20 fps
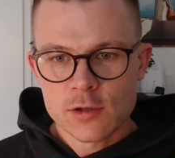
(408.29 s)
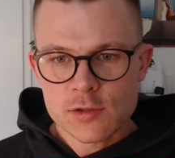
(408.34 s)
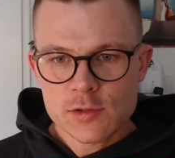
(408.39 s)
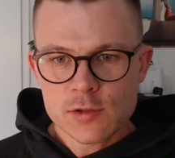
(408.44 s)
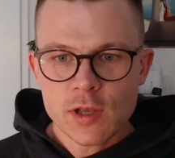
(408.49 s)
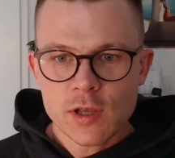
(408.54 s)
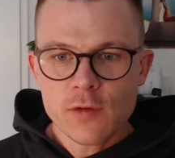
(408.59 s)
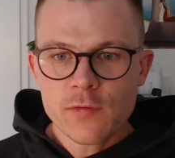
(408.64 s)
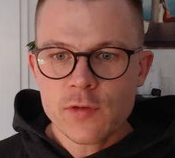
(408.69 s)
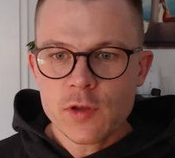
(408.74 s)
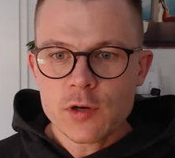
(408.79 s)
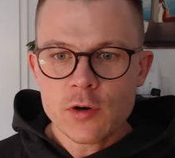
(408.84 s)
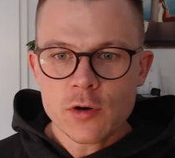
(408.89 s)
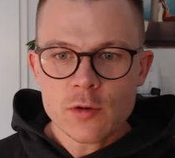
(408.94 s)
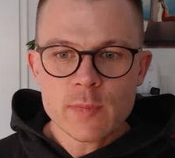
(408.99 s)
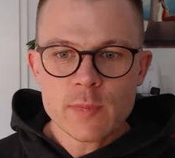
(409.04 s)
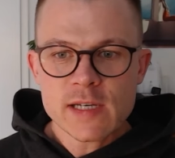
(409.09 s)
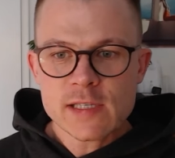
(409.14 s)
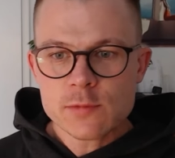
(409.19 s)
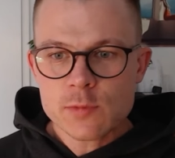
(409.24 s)
So if you
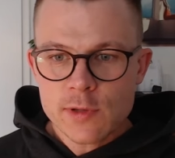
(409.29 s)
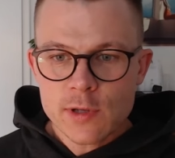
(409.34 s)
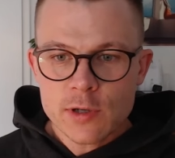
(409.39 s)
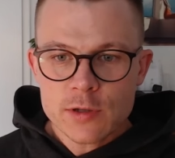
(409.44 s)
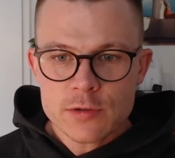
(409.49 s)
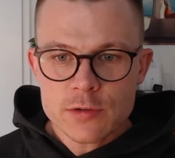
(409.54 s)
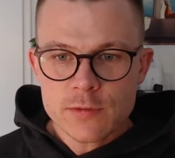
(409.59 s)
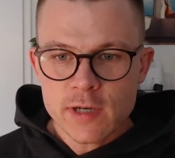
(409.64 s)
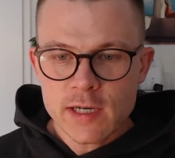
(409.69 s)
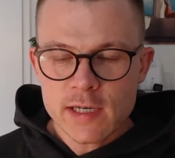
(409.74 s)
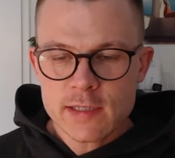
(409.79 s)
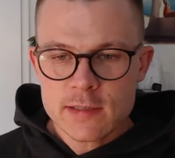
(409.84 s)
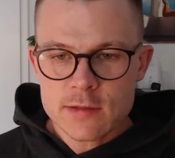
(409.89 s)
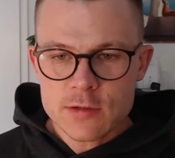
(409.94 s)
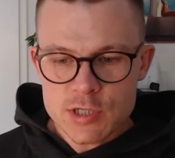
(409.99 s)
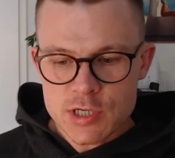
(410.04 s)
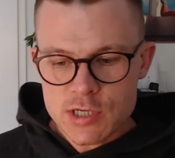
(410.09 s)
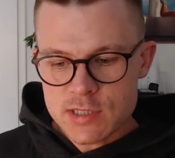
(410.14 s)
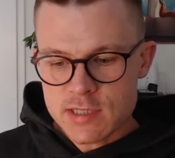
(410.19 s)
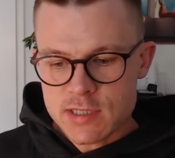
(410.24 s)
don't mess with your
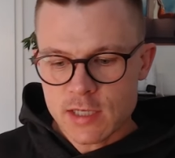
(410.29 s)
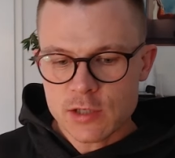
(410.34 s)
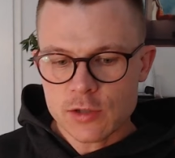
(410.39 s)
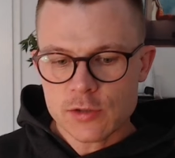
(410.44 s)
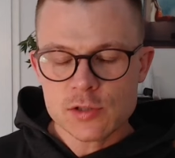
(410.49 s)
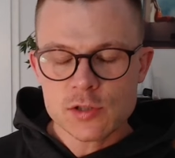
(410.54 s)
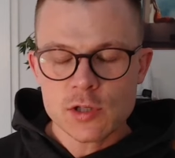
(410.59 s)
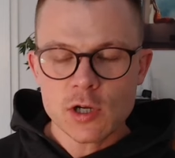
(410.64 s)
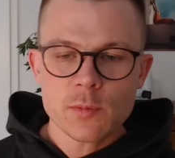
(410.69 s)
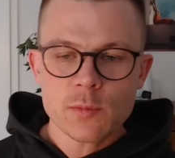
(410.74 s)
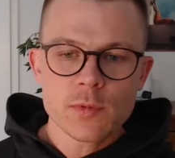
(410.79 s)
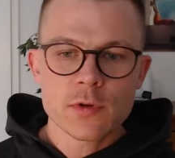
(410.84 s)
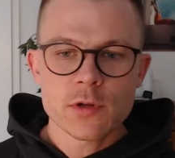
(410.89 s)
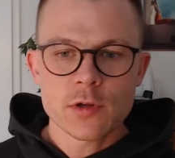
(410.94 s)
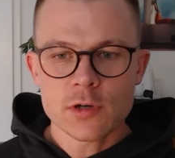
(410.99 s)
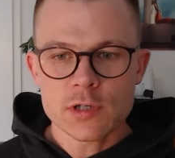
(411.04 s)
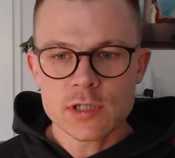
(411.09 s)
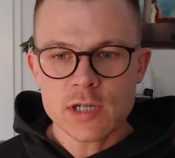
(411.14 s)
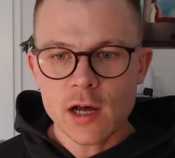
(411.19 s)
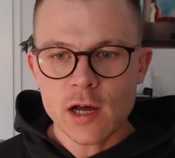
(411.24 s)
trades, you just set your stop,
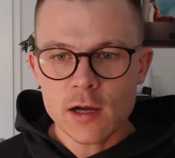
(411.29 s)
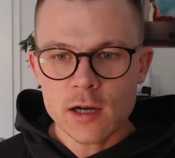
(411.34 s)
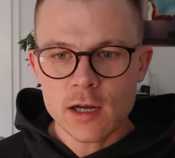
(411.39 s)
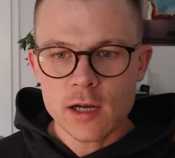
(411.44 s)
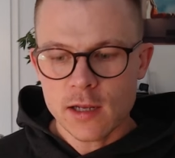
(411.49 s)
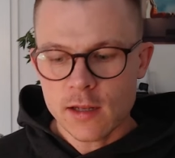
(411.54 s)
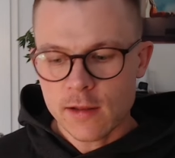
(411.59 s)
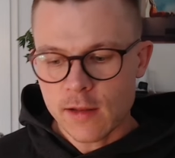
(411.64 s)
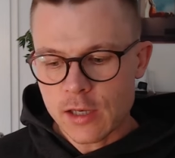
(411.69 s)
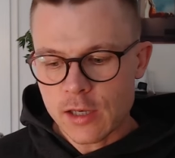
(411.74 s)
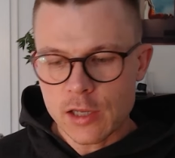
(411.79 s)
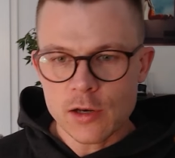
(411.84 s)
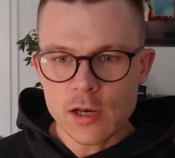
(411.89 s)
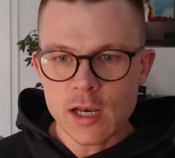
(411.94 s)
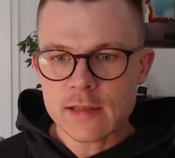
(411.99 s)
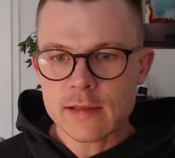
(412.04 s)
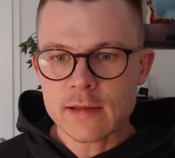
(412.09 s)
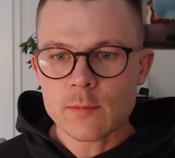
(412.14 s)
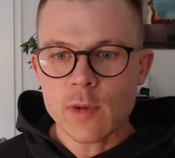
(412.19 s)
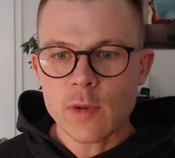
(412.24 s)
your target, and then you
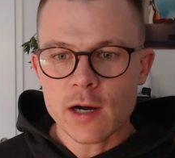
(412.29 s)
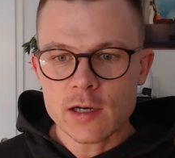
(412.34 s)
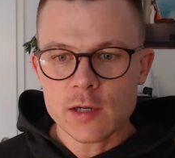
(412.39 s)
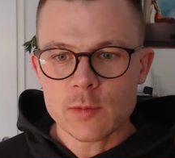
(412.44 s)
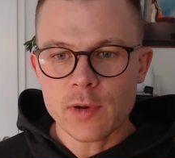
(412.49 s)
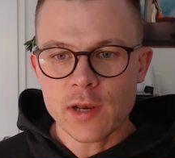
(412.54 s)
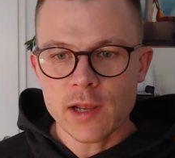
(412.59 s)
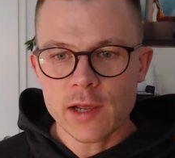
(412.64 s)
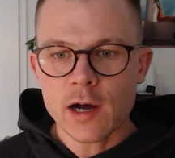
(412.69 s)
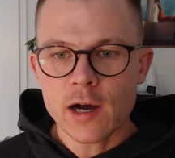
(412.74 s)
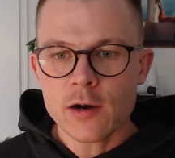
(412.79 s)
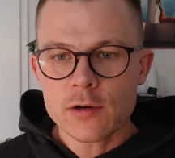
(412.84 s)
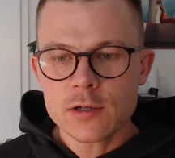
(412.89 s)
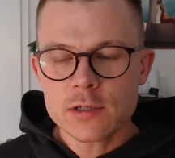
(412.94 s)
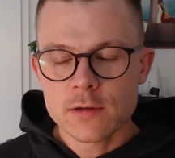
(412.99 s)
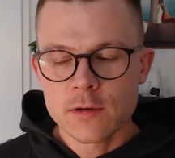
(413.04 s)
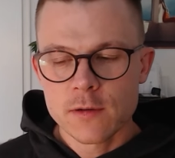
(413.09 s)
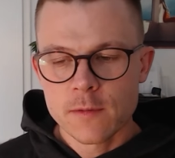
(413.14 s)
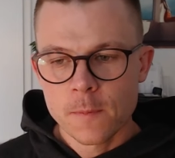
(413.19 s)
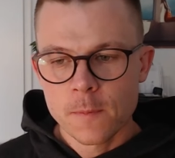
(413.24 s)
let the market play
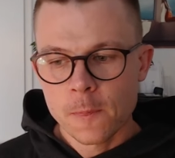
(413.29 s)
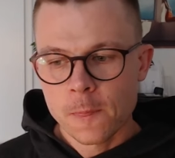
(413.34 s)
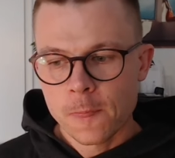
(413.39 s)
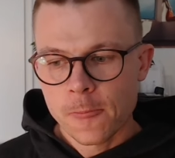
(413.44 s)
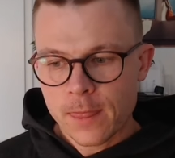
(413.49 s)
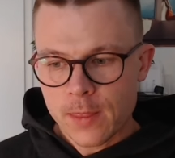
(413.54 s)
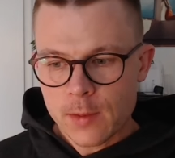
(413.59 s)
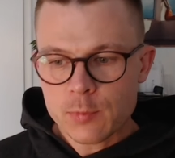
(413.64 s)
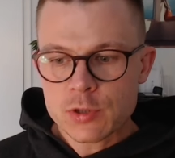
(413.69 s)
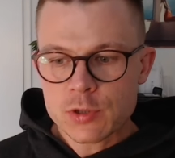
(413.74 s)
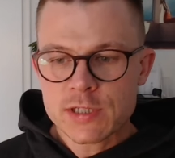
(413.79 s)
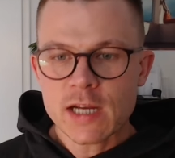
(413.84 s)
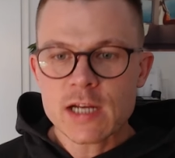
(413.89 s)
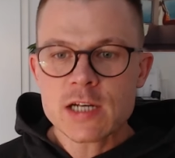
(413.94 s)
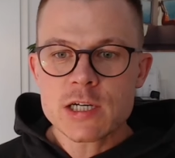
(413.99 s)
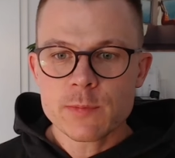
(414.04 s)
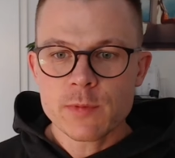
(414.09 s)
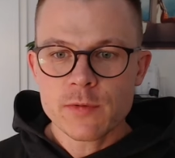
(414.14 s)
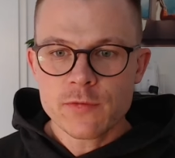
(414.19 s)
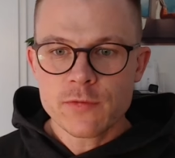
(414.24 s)
out, the
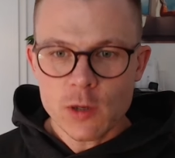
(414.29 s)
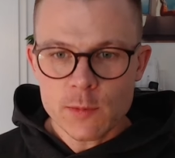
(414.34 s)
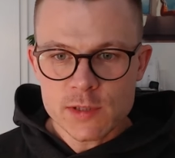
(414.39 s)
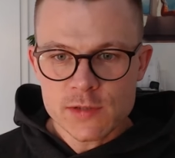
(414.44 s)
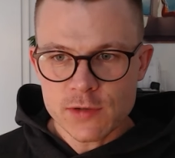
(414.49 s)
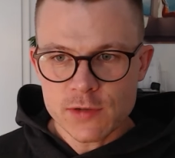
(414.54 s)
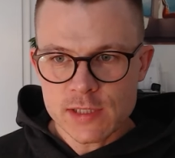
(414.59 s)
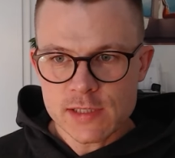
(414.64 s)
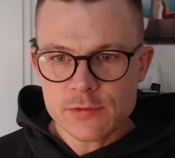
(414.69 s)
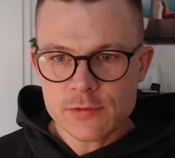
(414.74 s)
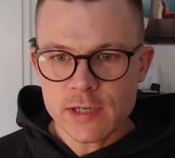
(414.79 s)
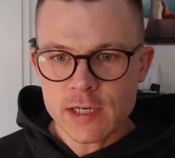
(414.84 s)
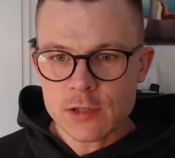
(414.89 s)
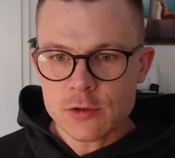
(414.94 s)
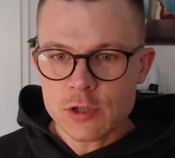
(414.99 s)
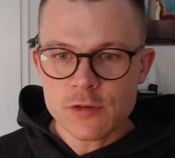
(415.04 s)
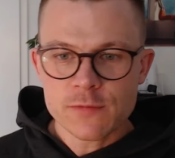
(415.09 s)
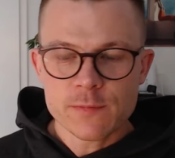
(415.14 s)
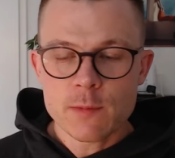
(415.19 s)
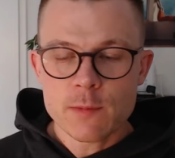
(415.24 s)
potential performance for this trader
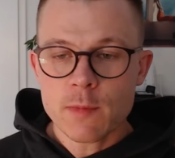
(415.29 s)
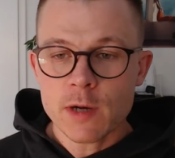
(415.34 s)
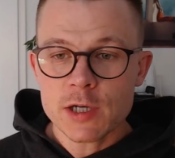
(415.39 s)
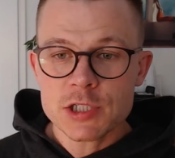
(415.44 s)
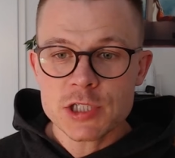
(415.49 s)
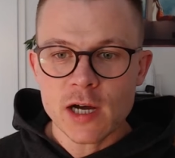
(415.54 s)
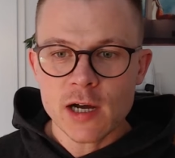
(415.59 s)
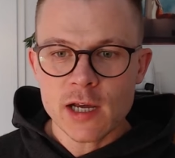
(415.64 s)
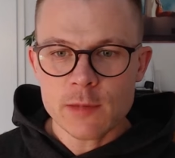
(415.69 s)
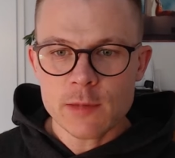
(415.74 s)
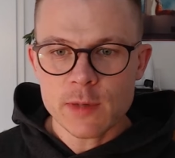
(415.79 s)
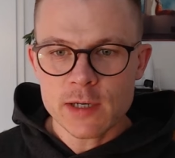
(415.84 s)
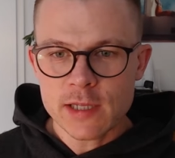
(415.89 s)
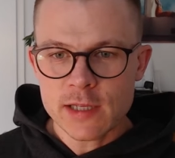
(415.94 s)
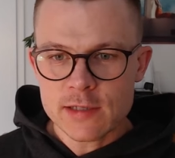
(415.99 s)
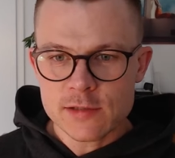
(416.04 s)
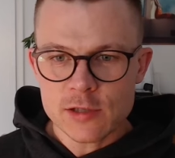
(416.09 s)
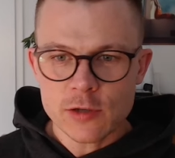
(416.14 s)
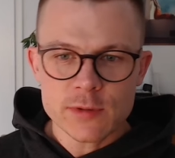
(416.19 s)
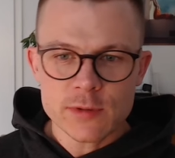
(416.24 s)
could have been much higher, but
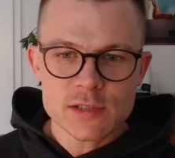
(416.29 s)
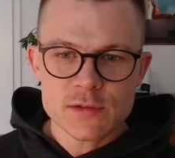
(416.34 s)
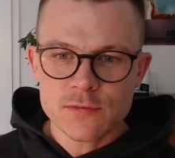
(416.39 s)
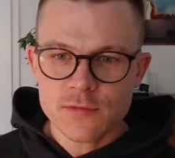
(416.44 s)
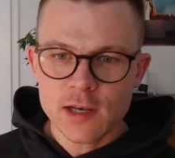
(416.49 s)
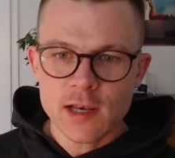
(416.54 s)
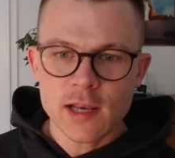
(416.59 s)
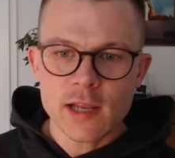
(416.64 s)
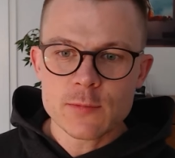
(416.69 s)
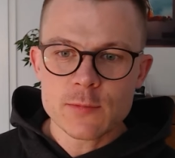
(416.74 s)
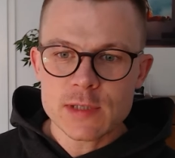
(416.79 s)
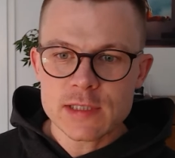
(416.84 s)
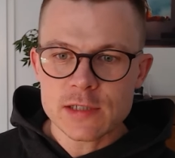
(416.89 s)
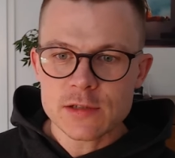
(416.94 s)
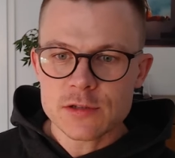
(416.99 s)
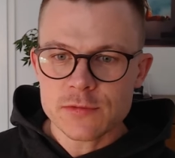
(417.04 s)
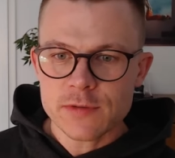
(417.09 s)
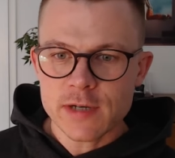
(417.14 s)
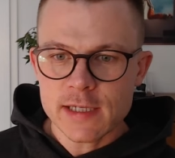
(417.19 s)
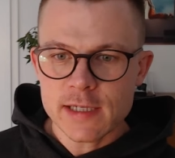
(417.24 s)
he's always fiddling with
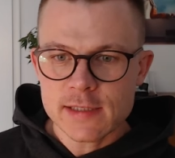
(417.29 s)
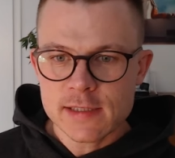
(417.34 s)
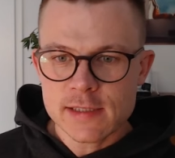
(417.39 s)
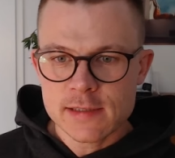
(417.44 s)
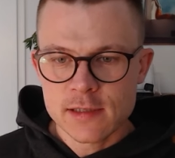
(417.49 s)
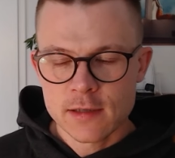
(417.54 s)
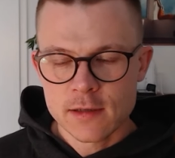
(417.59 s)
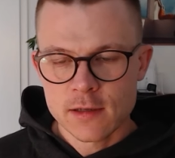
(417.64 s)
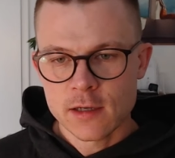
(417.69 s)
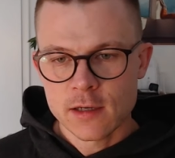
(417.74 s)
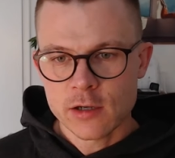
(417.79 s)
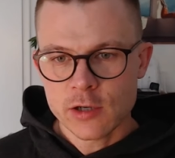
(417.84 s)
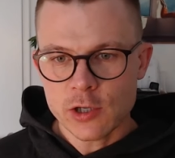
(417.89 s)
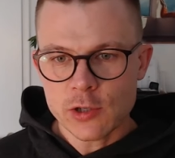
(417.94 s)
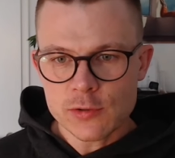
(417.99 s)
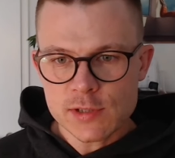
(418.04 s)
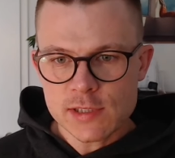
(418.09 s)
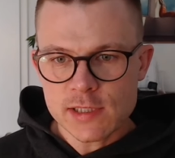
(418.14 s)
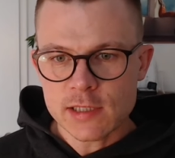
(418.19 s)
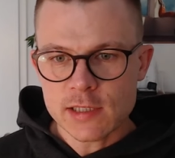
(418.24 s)
the trades,
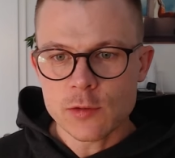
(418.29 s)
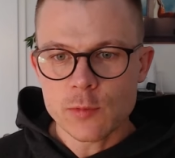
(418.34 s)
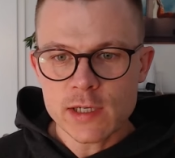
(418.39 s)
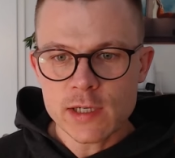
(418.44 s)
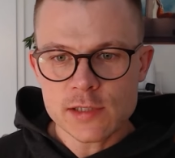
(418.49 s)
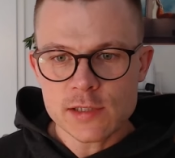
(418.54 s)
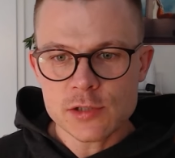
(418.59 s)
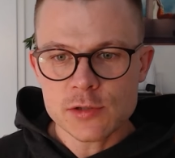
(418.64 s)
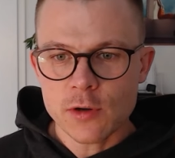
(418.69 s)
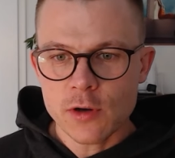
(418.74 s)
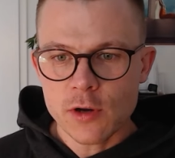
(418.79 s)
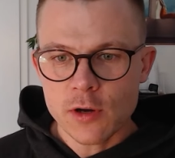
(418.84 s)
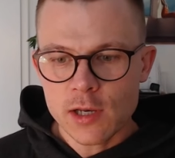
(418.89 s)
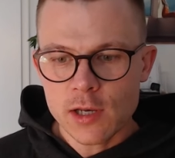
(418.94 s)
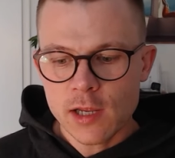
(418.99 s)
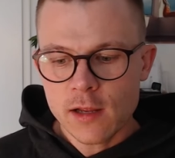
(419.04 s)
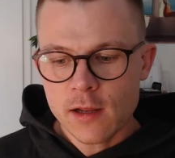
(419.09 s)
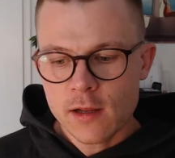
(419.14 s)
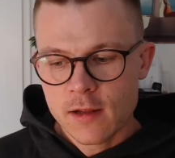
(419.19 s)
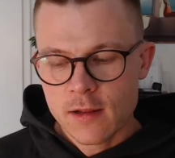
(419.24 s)
closing the winners too
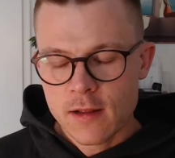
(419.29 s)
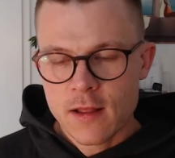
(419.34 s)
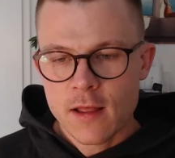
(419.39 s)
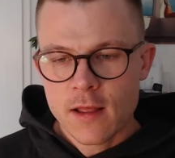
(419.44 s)
early.